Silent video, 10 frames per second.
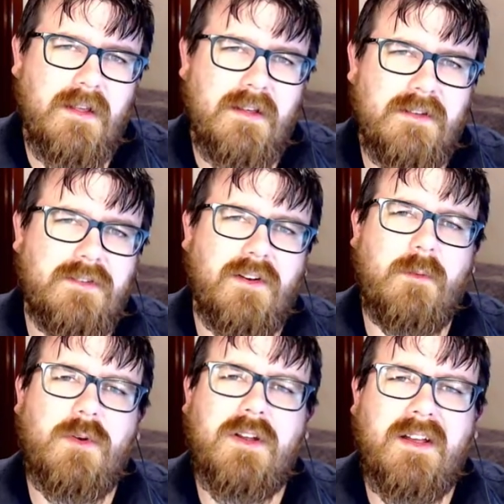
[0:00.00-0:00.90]
is you're
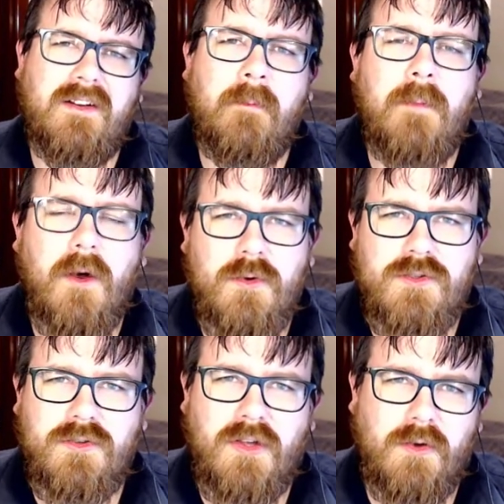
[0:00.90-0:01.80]
able to now compose
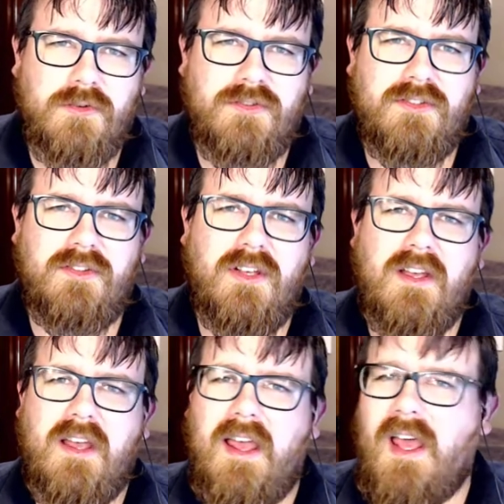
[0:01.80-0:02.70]
your toast
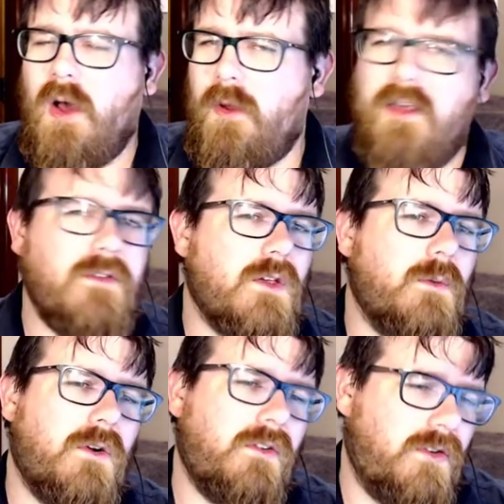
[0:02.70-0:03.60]
however you
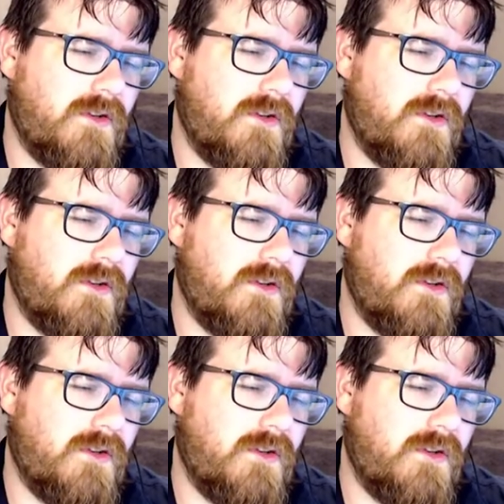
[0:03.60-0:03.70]
want.